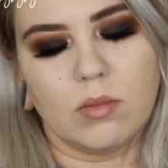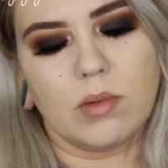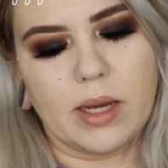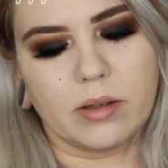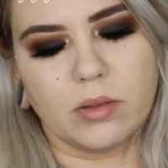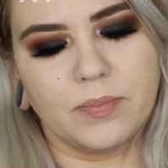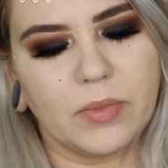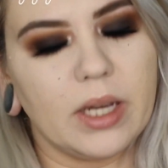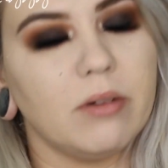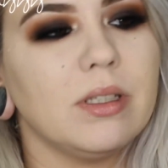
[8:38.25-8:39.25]
I don't know.
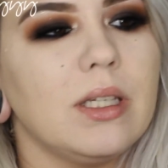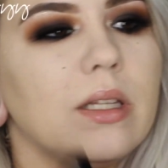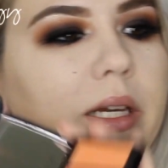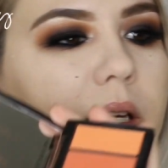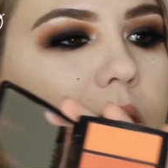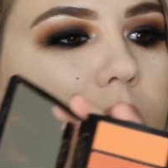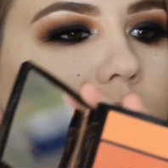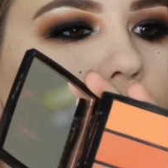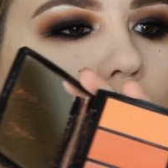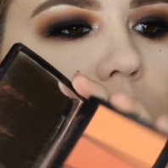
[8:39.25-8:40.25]
I really like
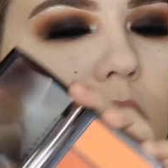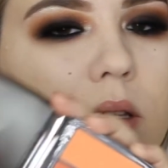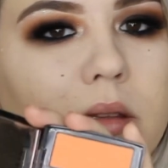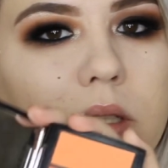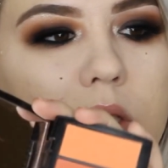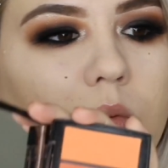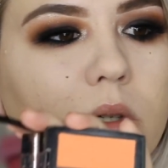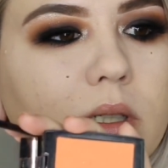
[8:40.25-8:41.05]
this one